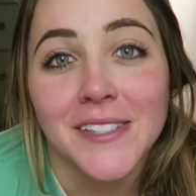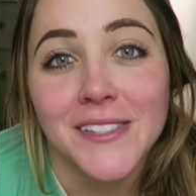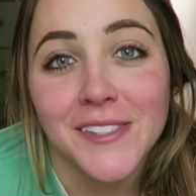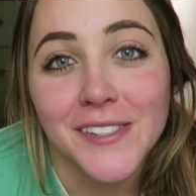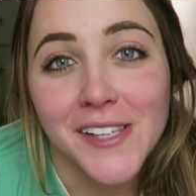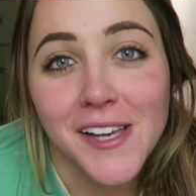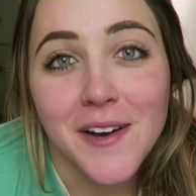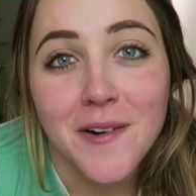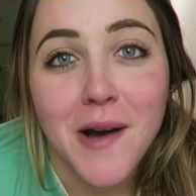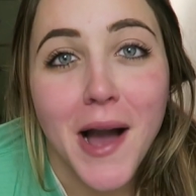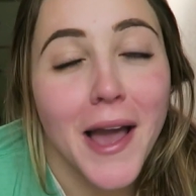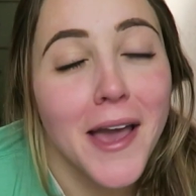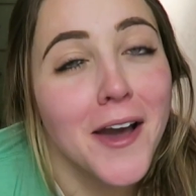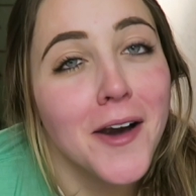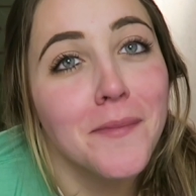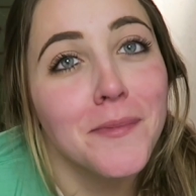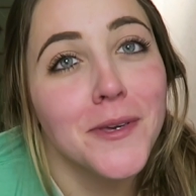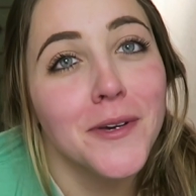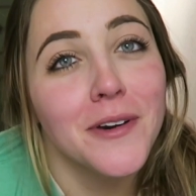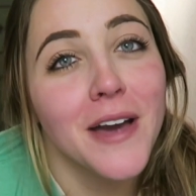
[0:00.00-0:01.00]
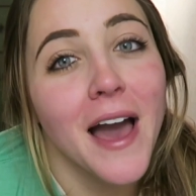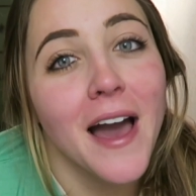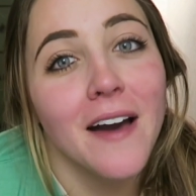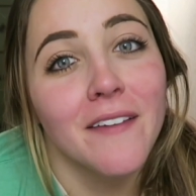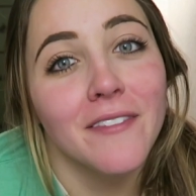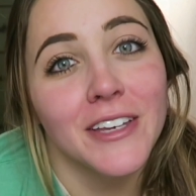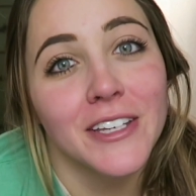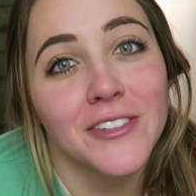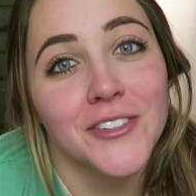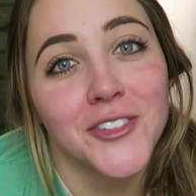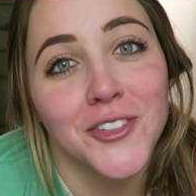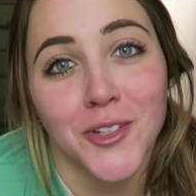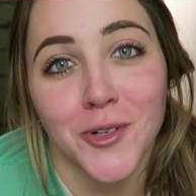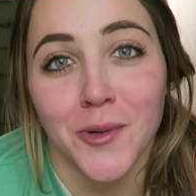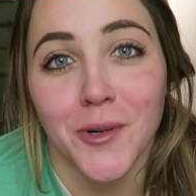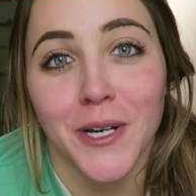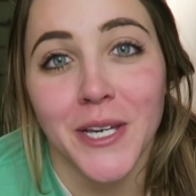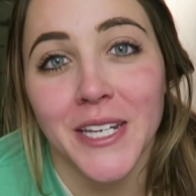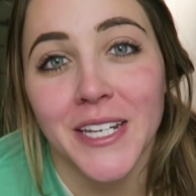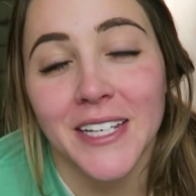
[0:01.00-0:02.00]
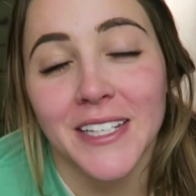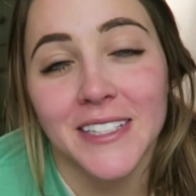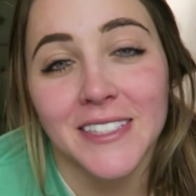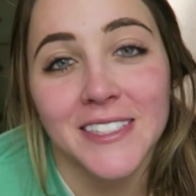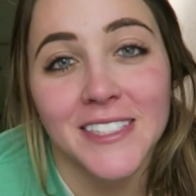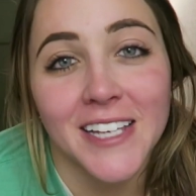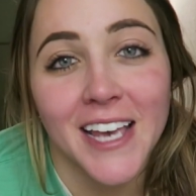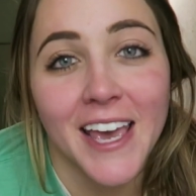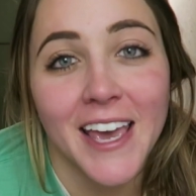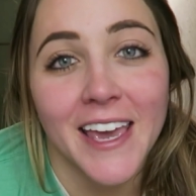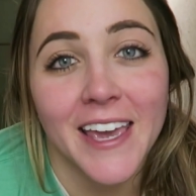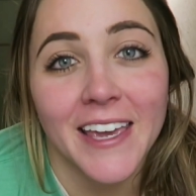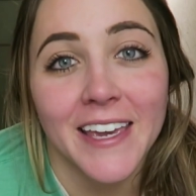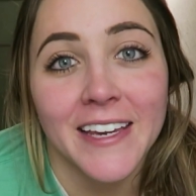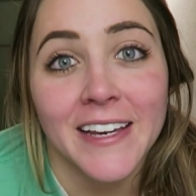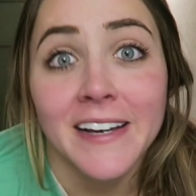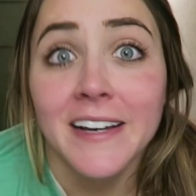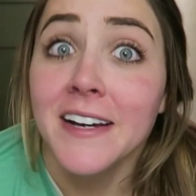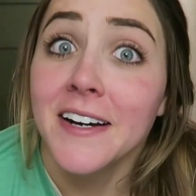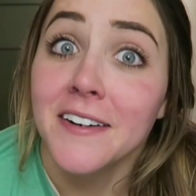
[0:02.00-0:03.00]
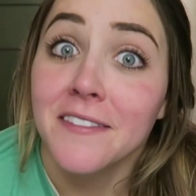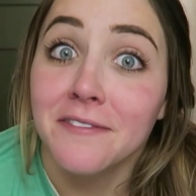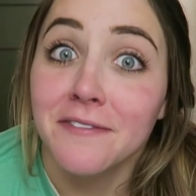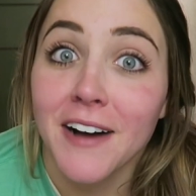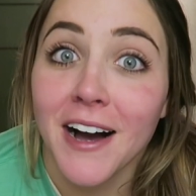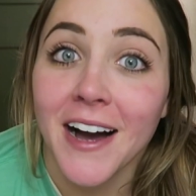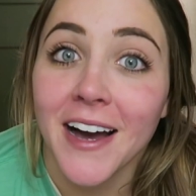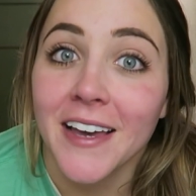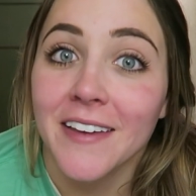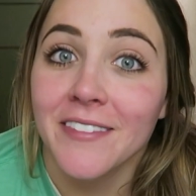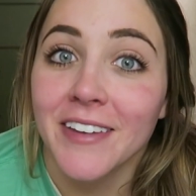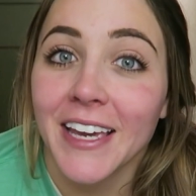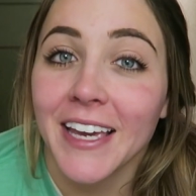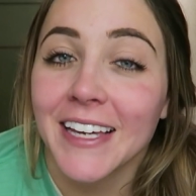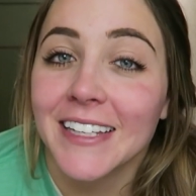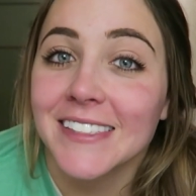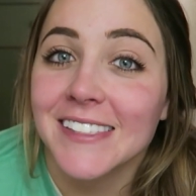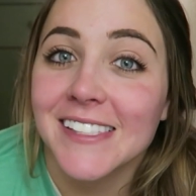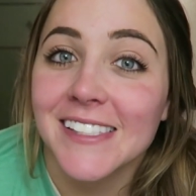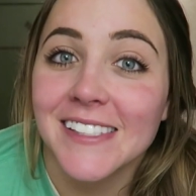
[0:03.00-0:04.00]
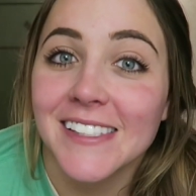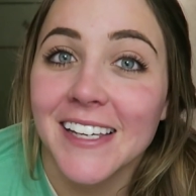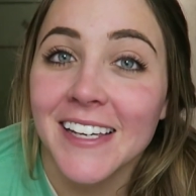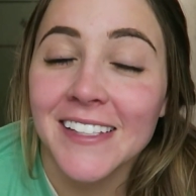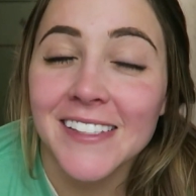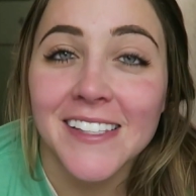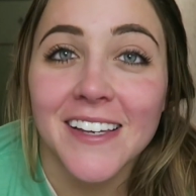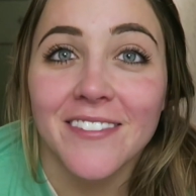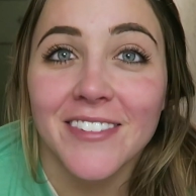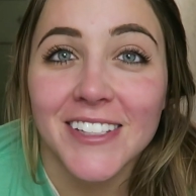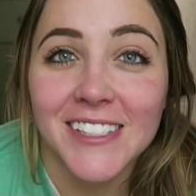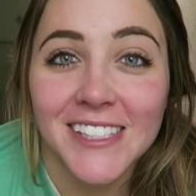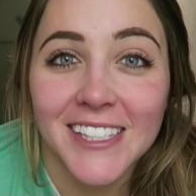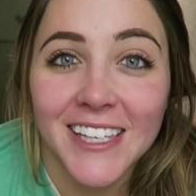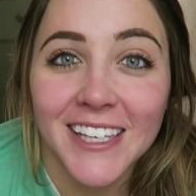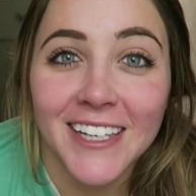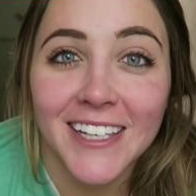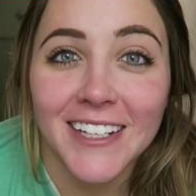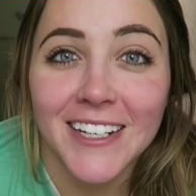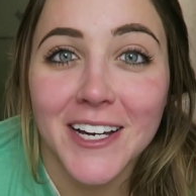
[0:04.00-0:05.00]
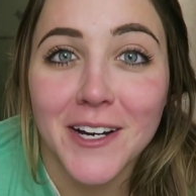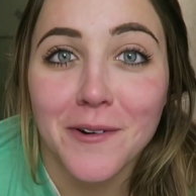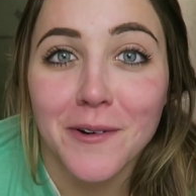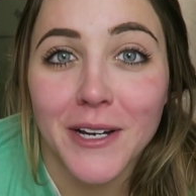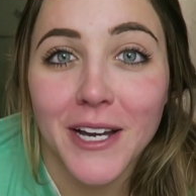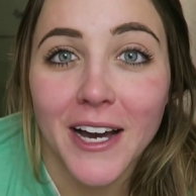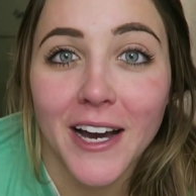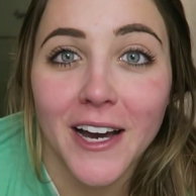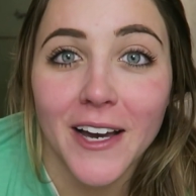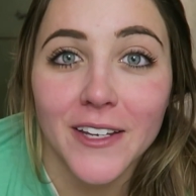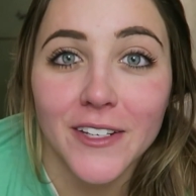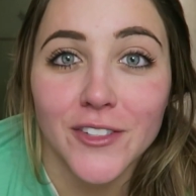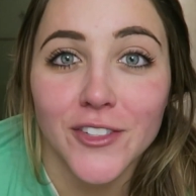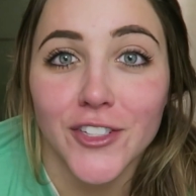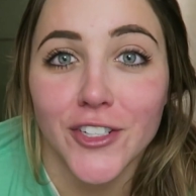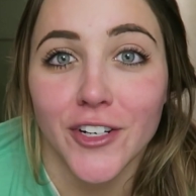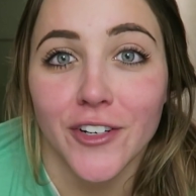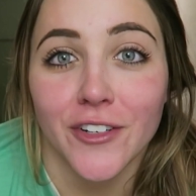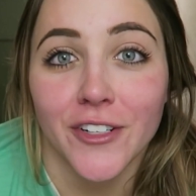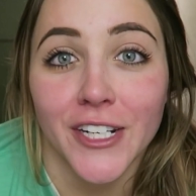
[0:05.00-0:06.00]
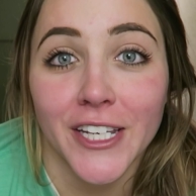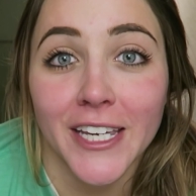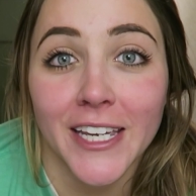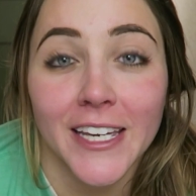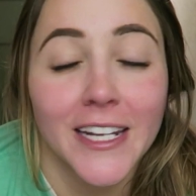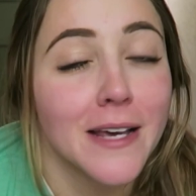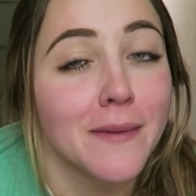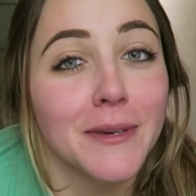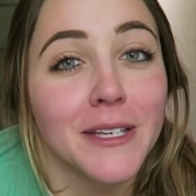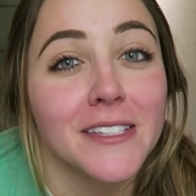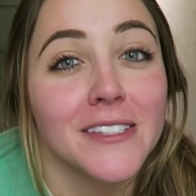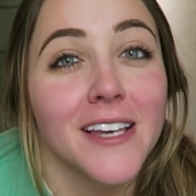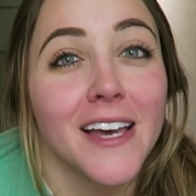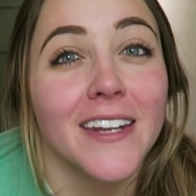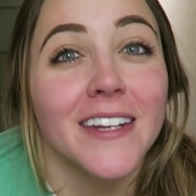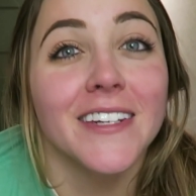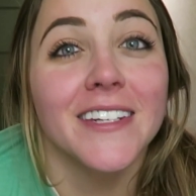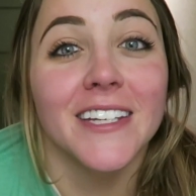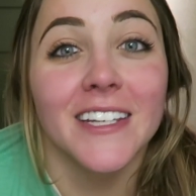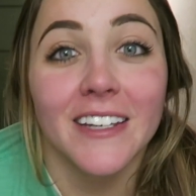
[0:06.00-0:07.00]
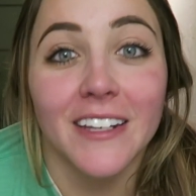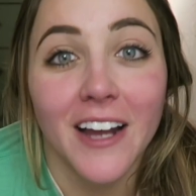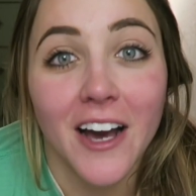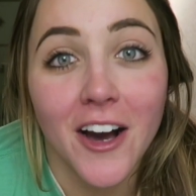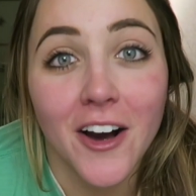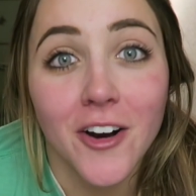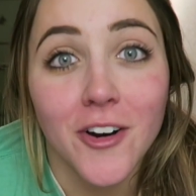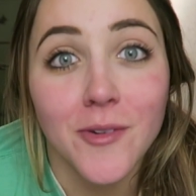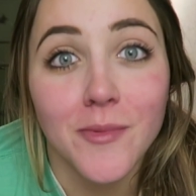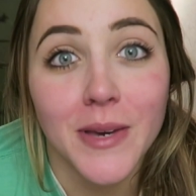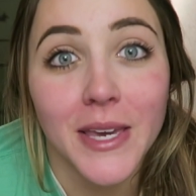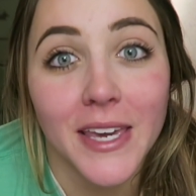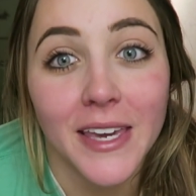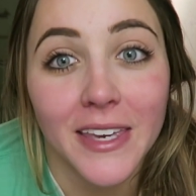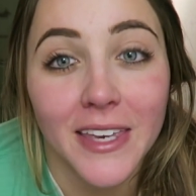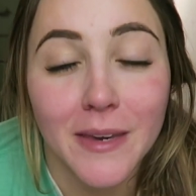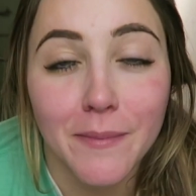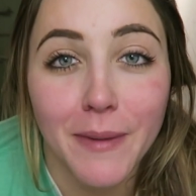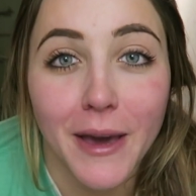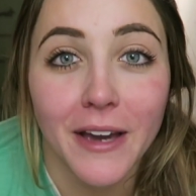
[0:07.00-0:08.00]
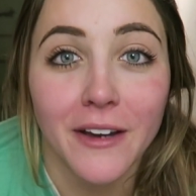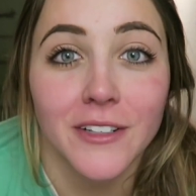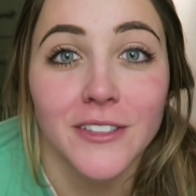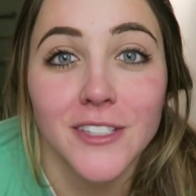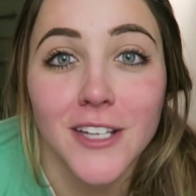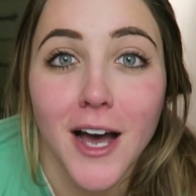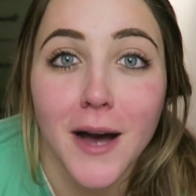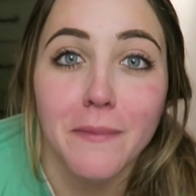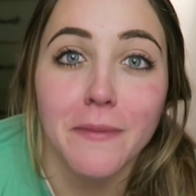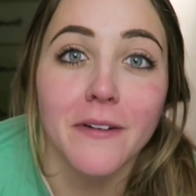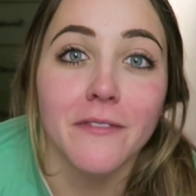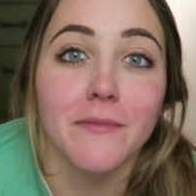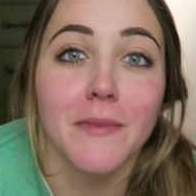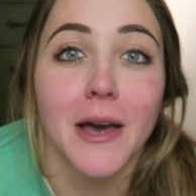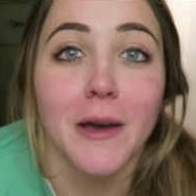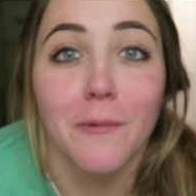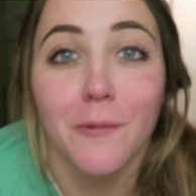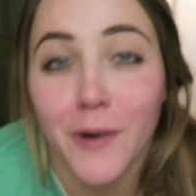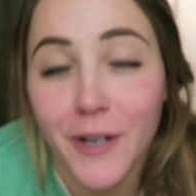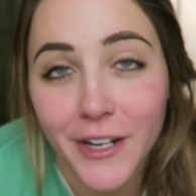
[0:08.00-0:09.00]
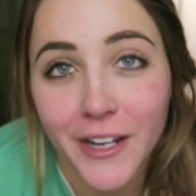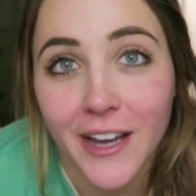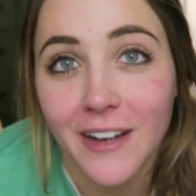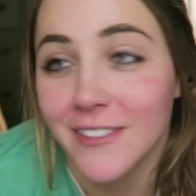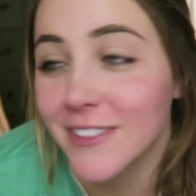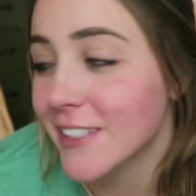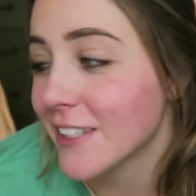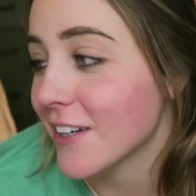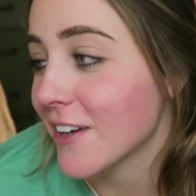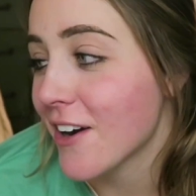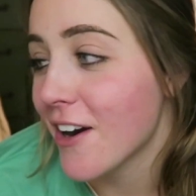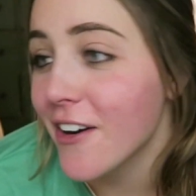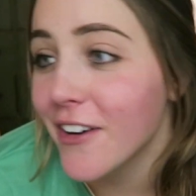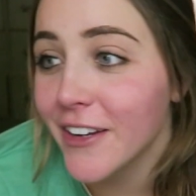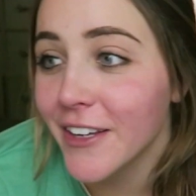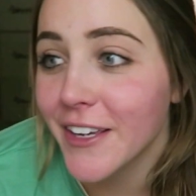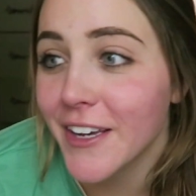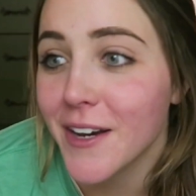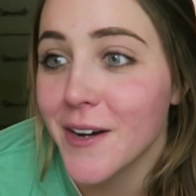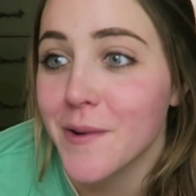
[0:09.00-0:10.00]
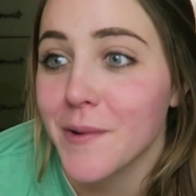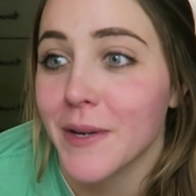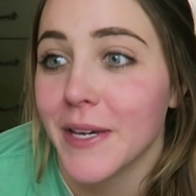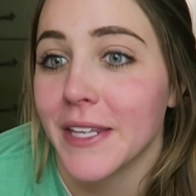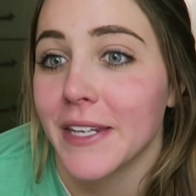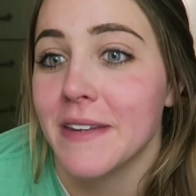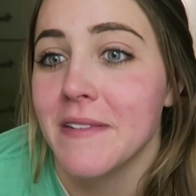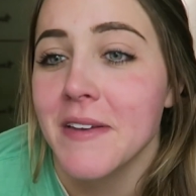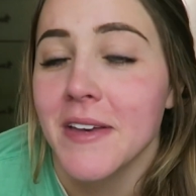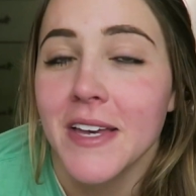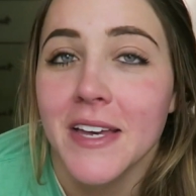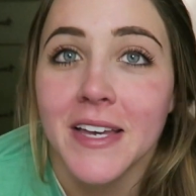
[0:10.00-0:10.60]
so i hope you have enjoyed day five and six of this keto cut journey and i'm excited to get home and get back on top of my workouts and cardio and